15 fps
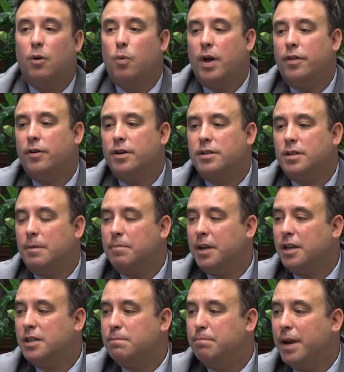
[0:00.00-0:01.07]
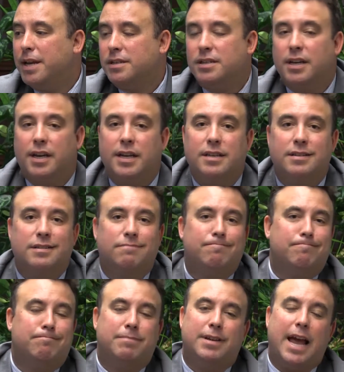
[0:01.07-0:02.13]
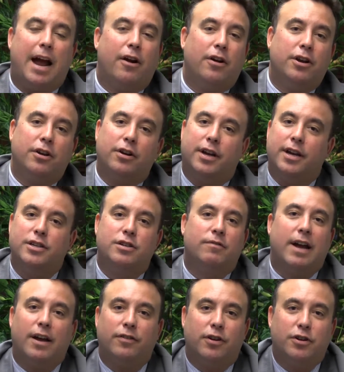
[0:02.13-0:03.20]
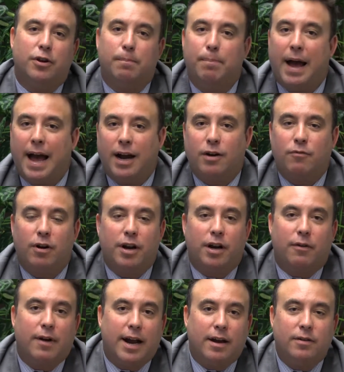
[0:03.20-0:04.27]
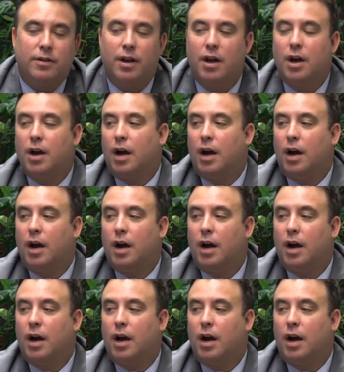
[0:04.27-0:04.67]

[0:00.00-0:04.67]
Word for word: whether it's something as basic as carrying your kids around on your back, running around,